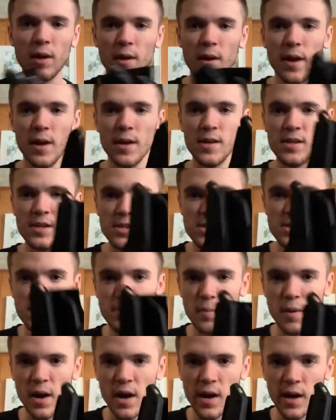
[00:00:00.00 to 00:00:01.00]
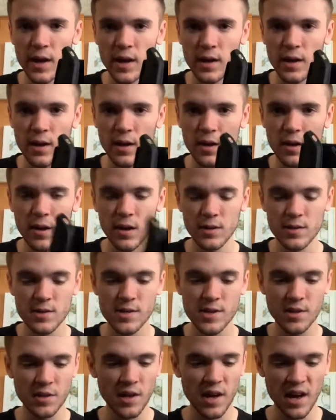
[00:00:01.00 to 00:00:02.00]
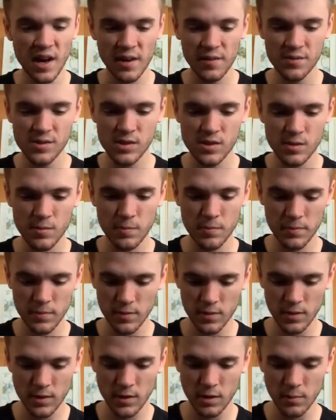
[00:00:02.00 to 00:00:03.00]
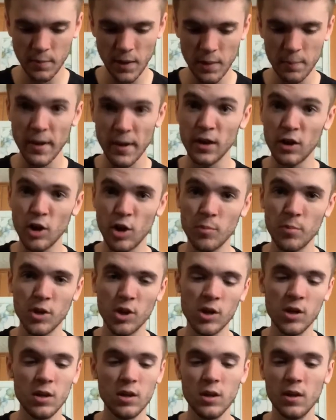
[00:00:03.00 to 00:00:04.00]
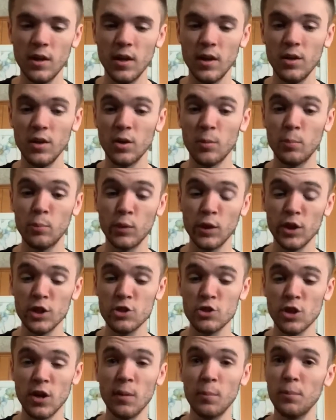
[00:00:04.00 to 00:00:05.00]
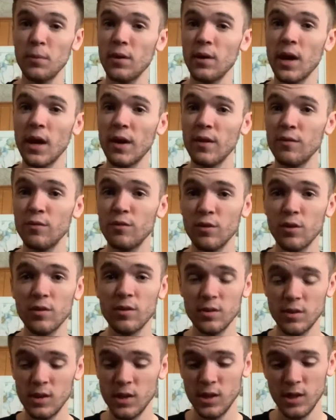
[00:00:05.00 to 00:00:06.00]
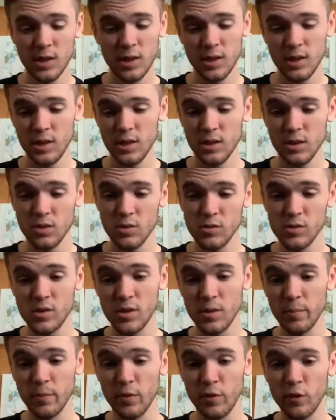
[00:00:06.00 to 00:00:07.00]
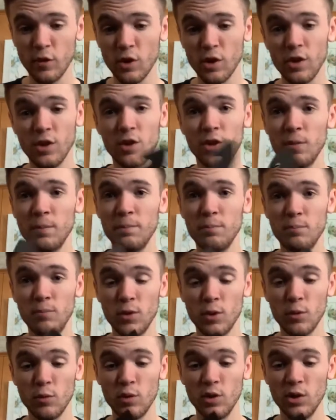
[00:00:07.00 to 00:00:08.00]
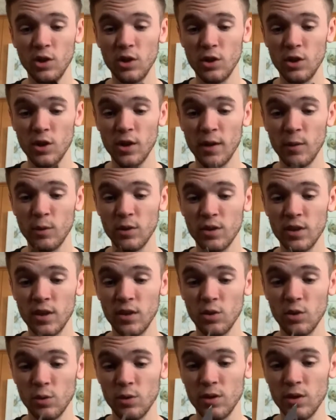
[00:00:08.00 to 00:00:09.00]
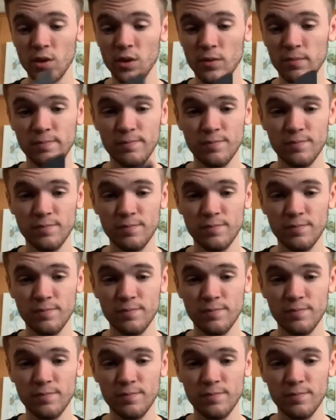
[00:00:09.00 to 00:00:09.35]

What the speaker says: is my hunting knives. They're made by Gerber and they're pretty sharp, and I've used them before, and they're really good at what they do, and